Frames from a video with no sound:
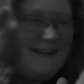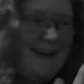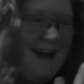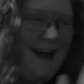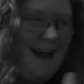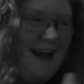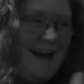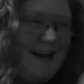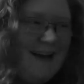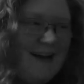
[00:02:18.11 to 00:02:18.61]

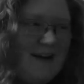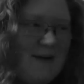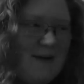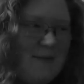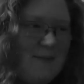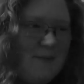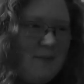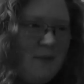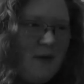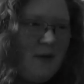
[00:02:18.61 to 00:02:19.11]
and
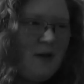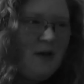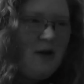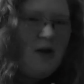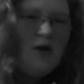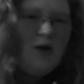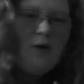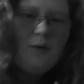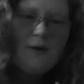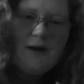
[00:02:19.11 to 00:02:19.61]
um,
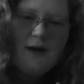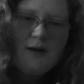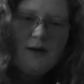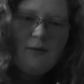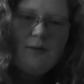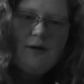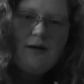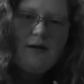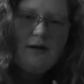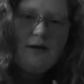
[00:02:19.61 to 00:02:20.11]
we,
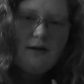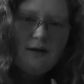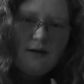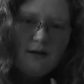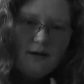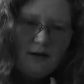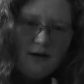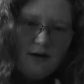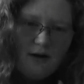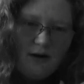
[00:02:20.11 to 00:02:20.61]
we
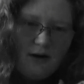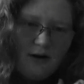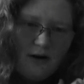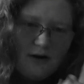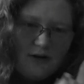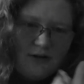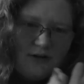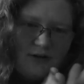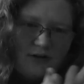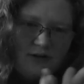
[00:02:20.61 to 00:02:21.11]

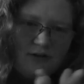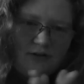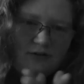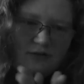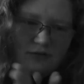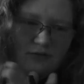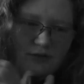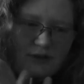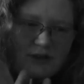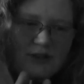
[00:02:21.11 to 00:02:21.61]
are
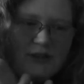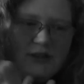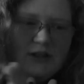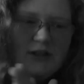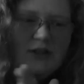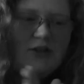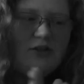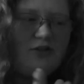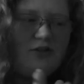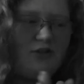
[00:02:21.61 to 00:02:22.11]
really
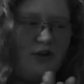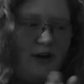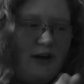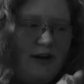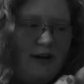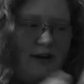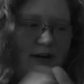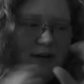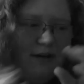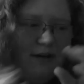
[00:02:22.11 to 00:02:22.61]
going to try to